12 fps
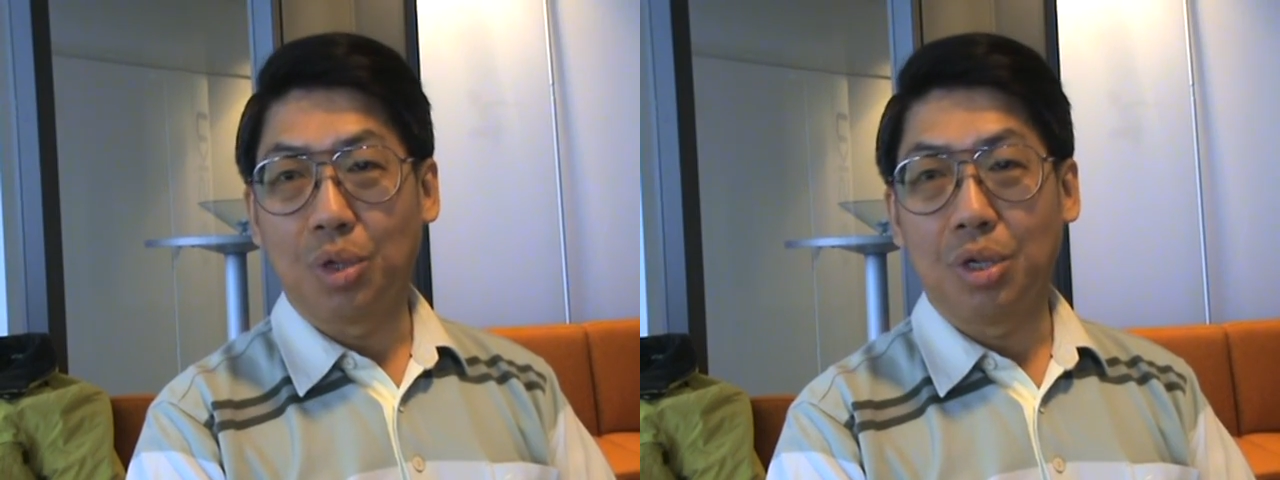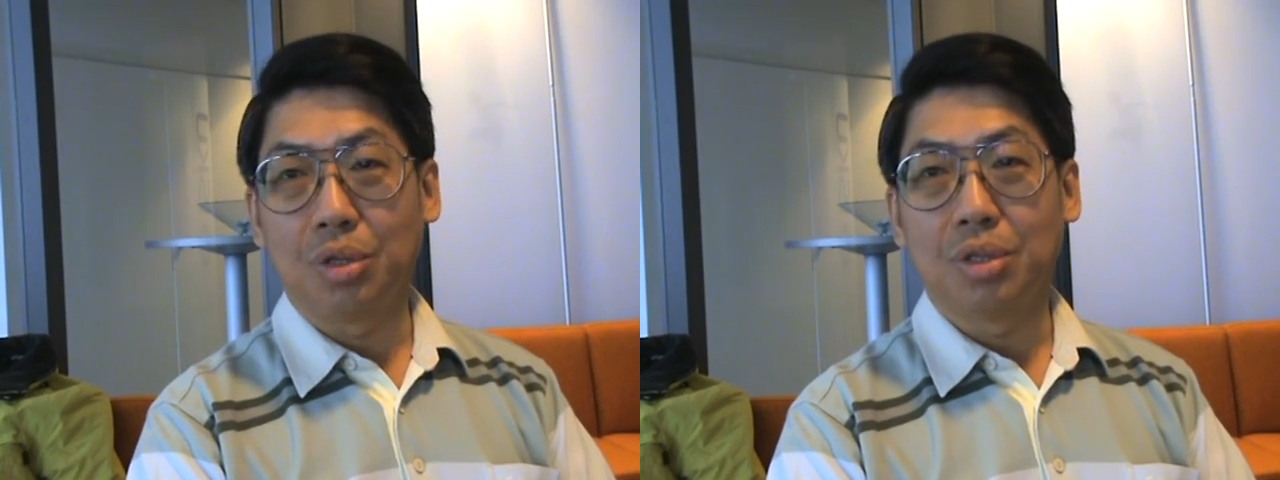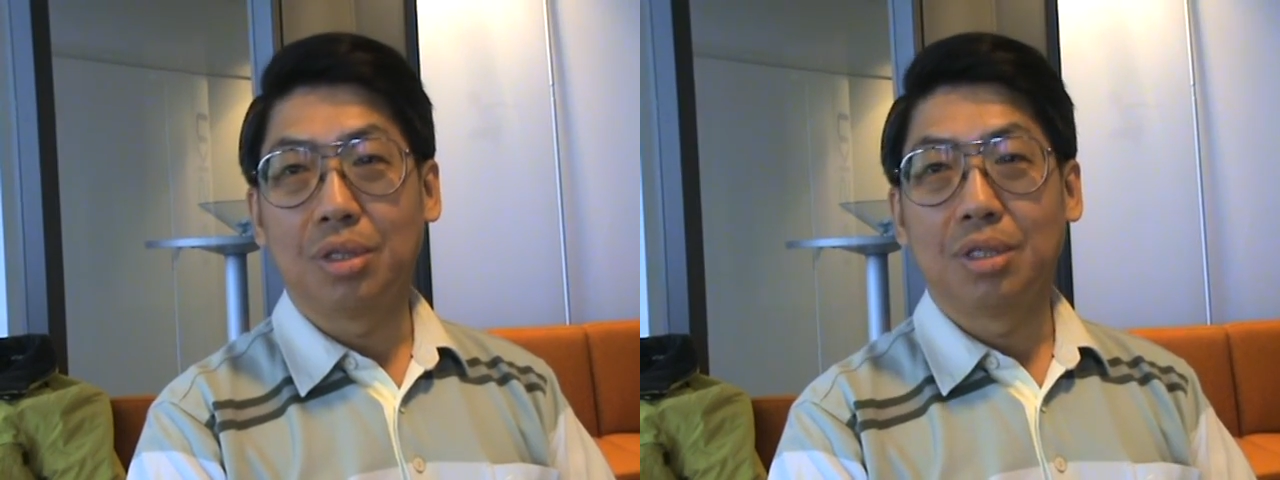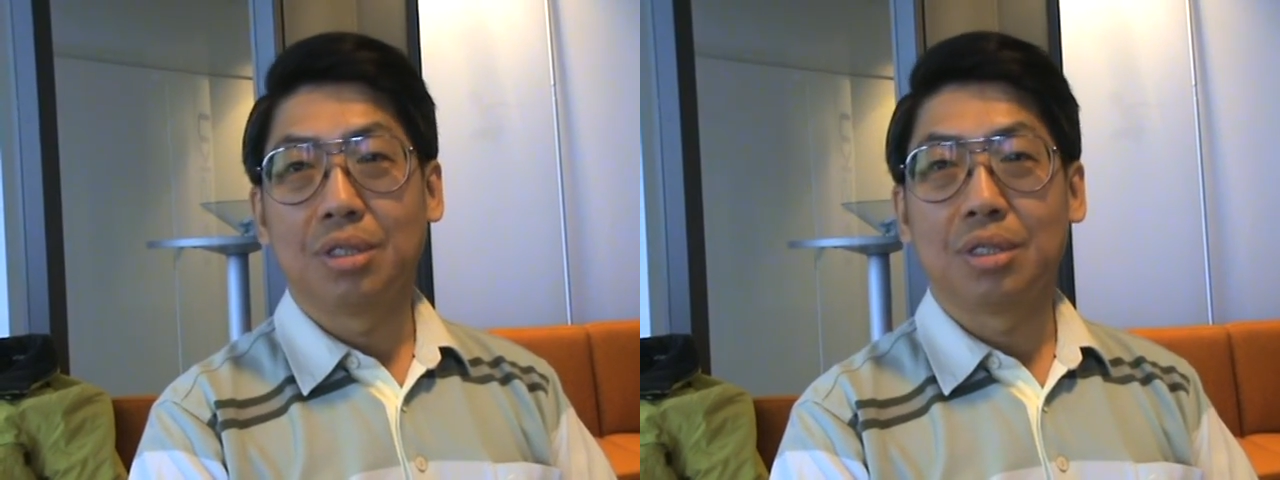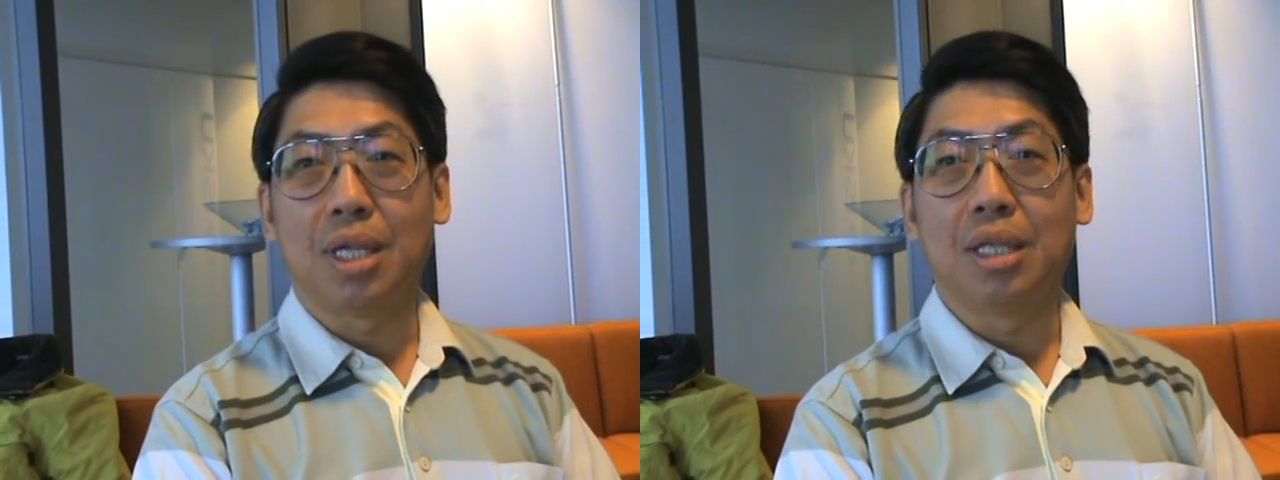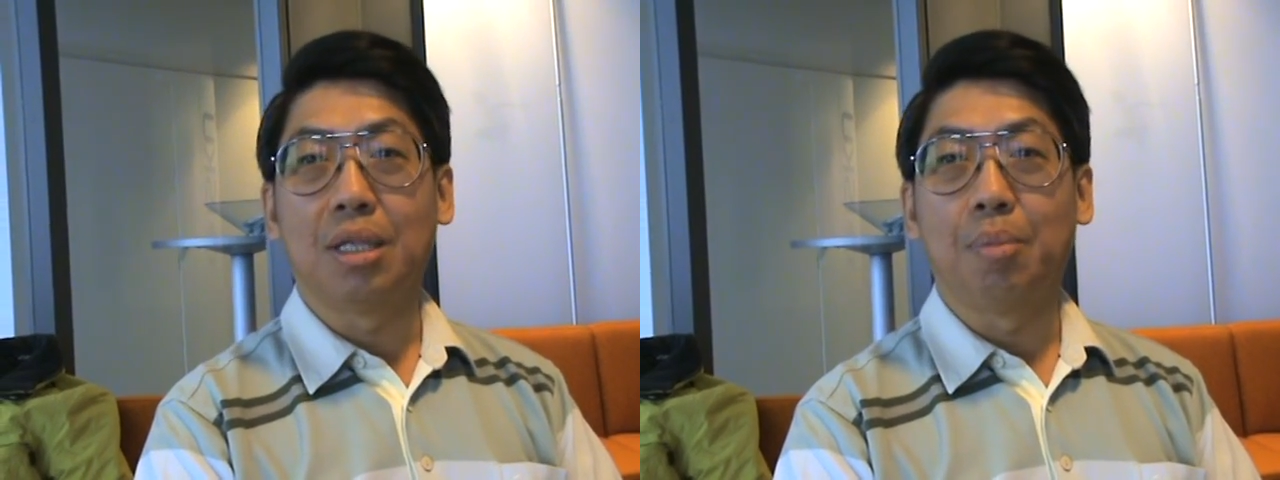will
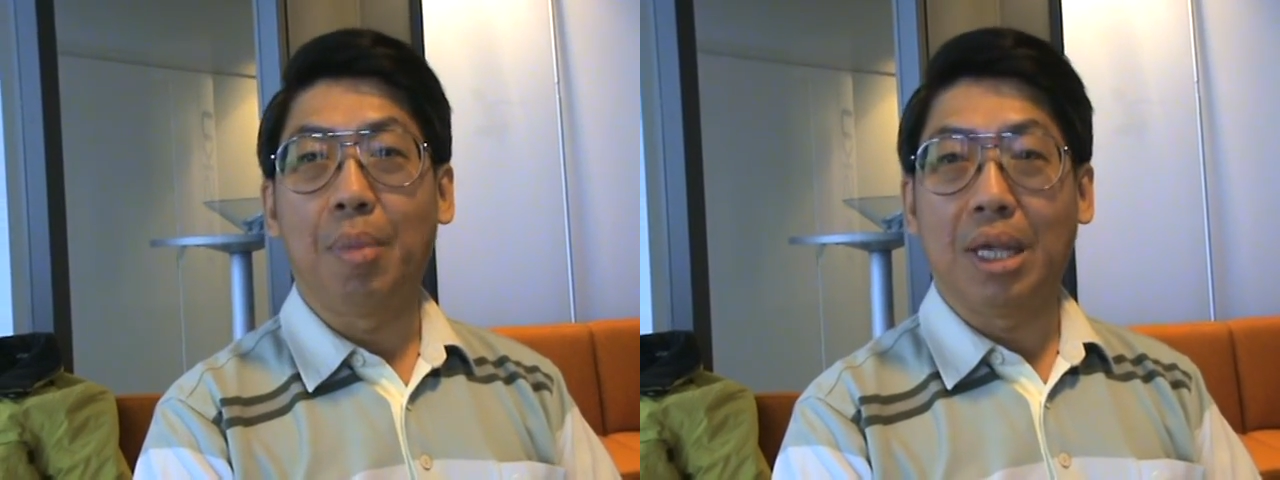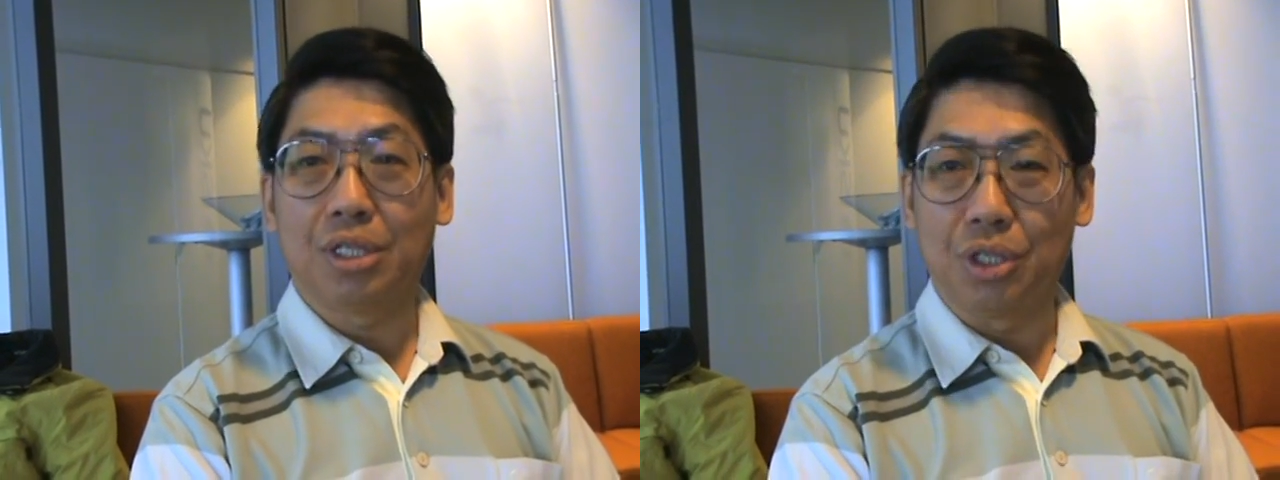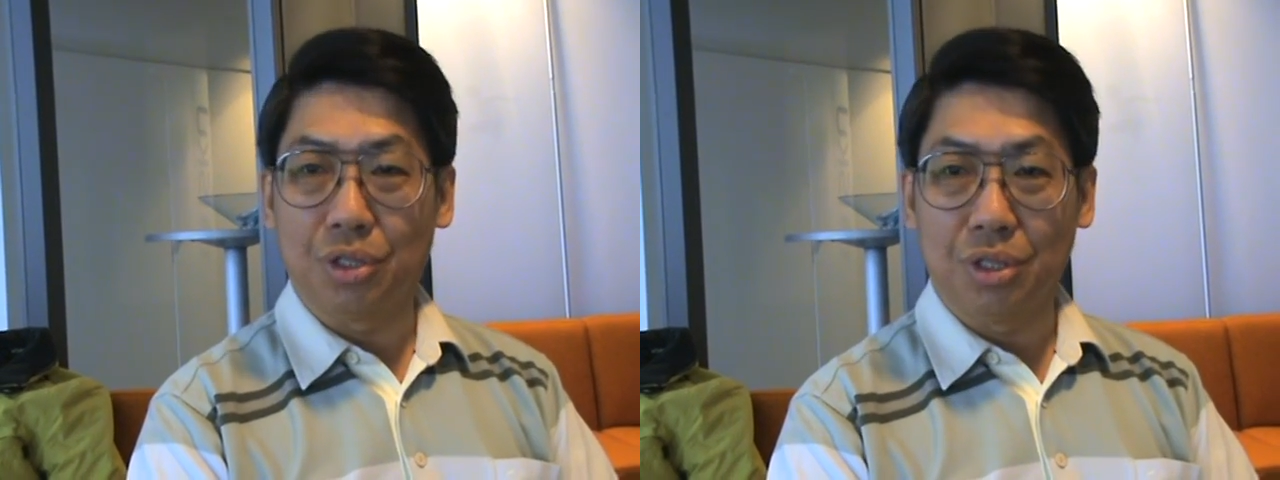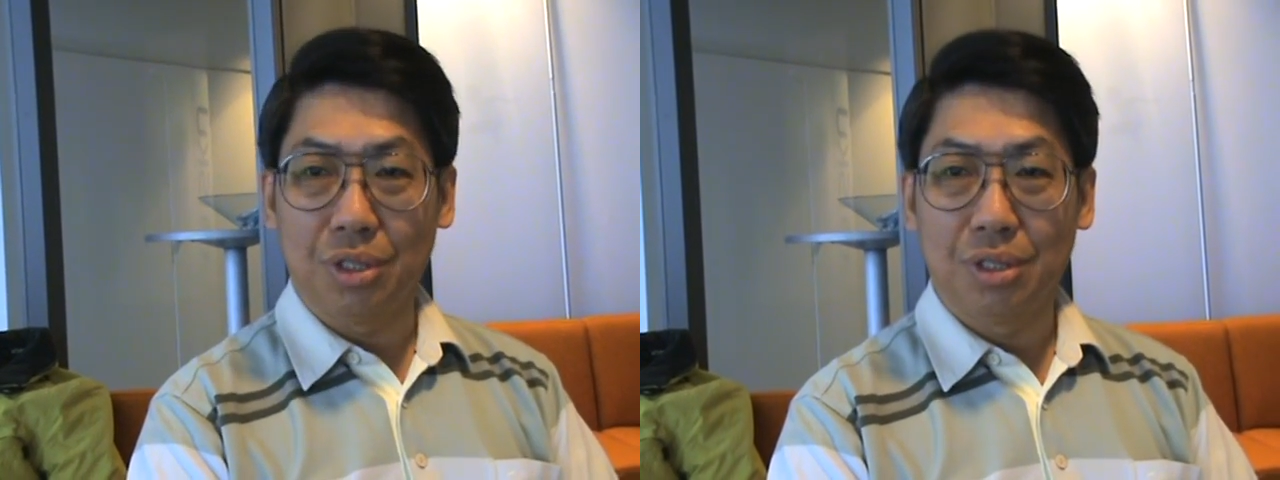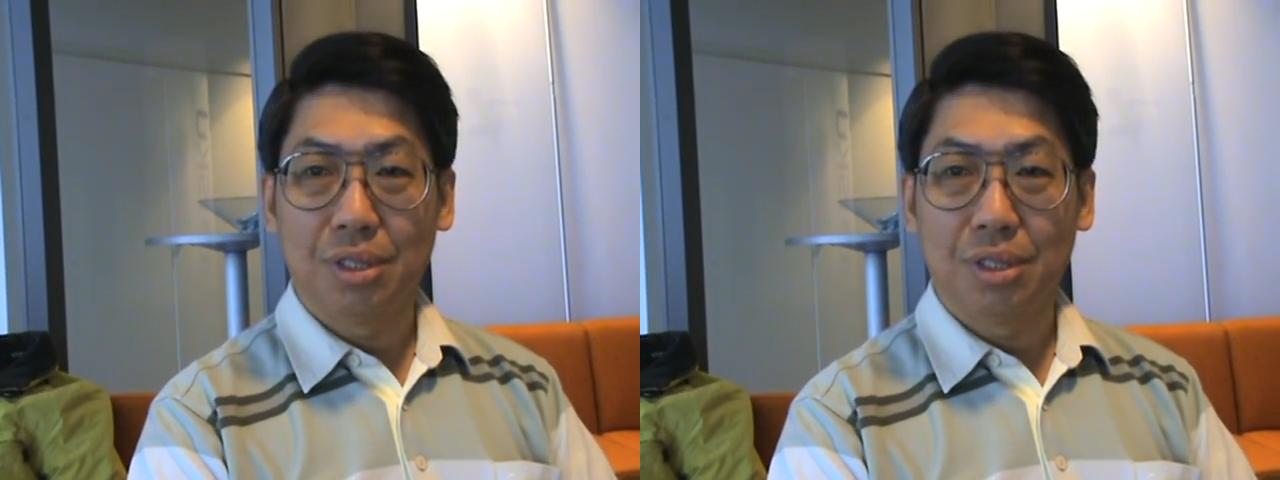send a message